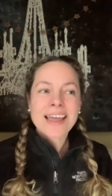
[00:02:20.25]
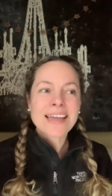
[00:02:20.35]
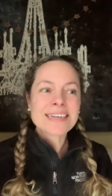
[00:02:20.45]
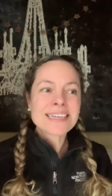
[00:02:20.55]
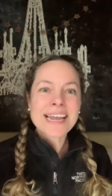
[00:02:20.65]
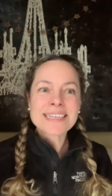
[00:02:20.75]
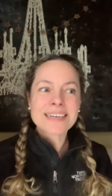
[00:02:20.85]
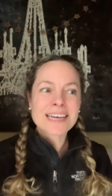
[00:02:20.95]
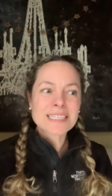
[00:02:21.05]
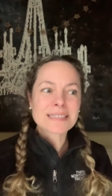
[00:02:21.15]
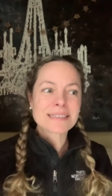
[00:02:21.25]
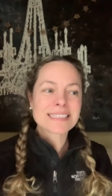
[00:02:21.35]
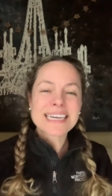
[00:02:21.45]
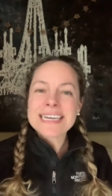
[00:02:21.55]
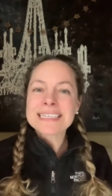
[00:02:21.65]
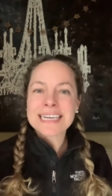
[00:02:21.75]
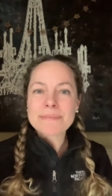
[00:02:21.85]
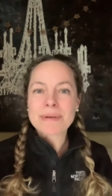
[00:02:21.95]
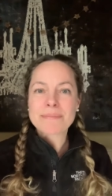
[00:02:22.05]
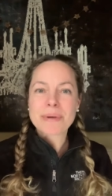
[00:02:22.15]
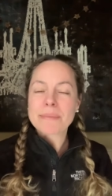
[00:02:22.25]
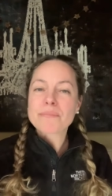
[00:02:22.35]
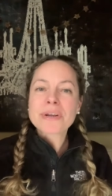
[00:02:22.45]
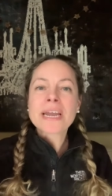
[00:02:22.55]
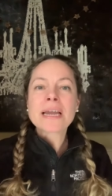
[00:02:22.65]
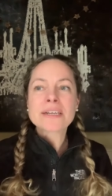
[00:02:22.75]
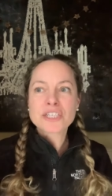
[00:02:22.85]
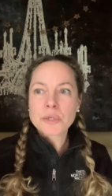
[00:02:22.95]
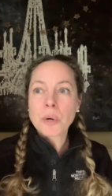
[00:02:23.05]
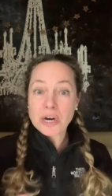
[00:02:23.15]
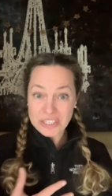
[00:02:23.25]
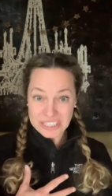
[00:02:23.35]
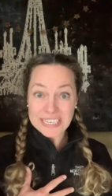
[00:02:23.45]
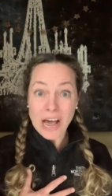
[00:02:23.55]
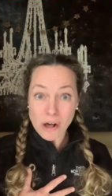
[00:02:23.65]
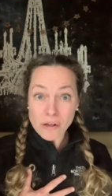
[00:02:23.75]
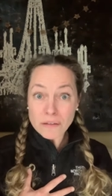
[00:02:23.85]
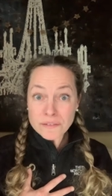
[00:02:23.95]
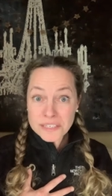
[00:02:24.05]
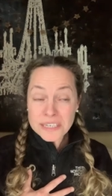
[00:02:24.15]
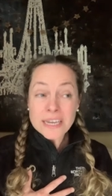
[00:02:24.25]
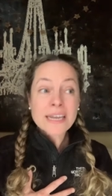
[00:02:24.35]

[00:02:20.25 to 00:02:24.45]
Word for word: and it takes us digging deep and, and bringing to ourselves